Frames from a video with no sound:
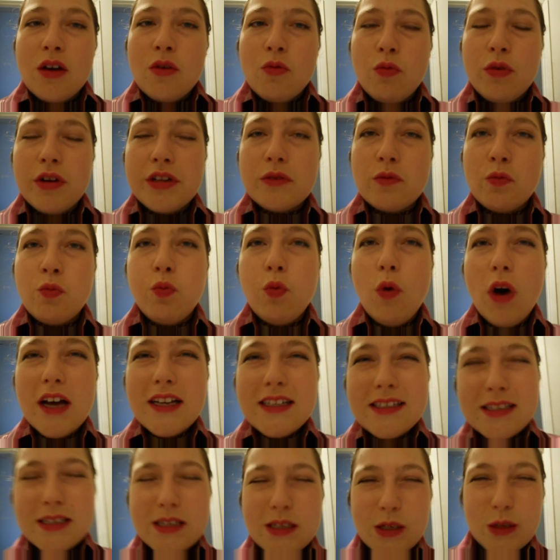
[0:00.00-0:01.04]

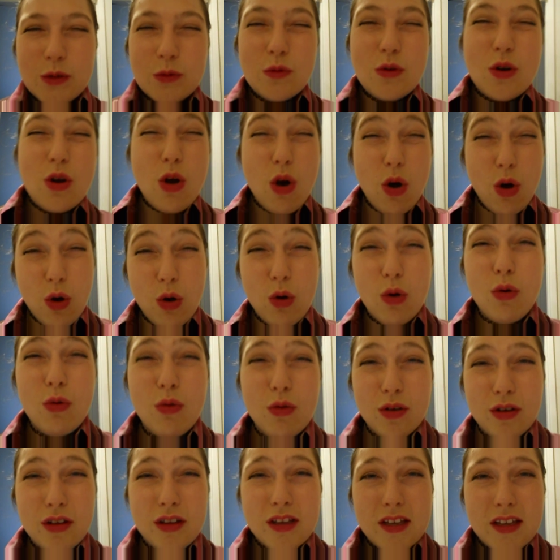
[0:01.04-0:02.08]
once you
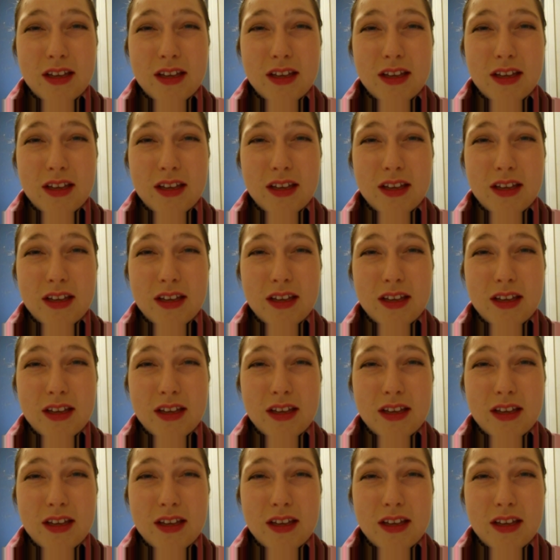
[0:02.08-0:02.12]
know